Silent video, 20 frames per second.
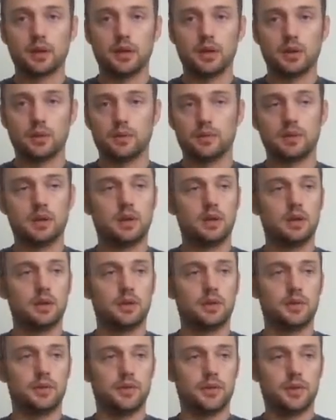You know,
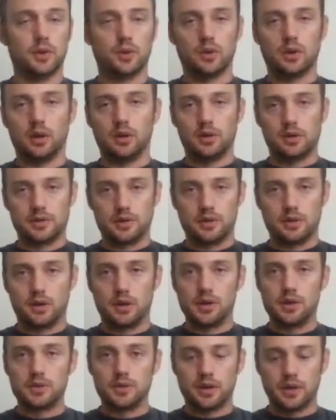$0 on the
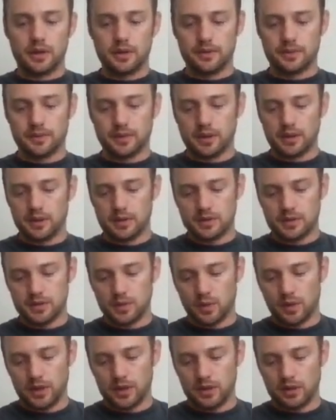hard drive and
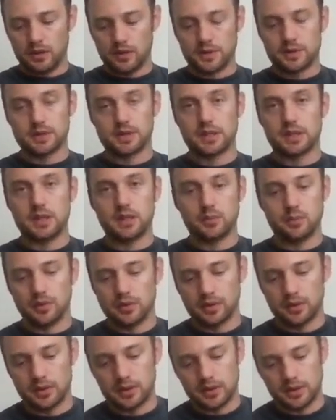$20 on the
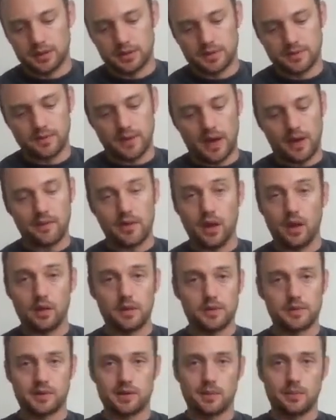keyboard and
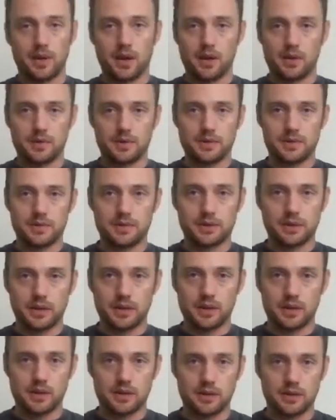$5 on the mouse
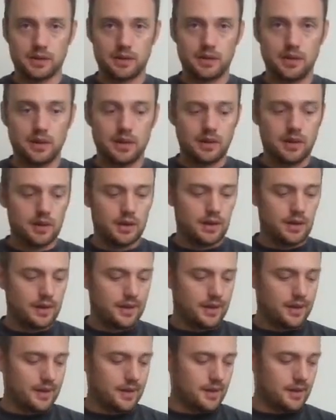
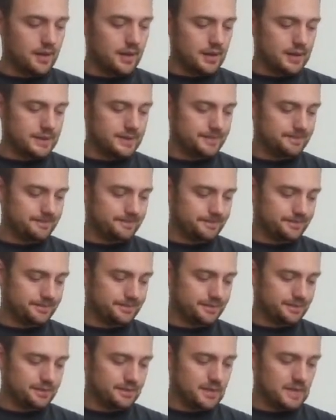and
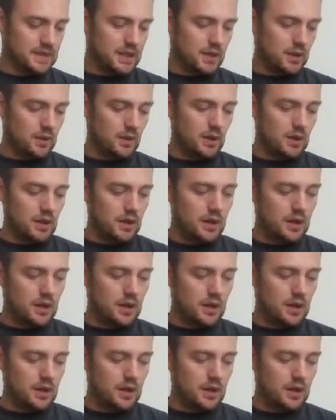you know,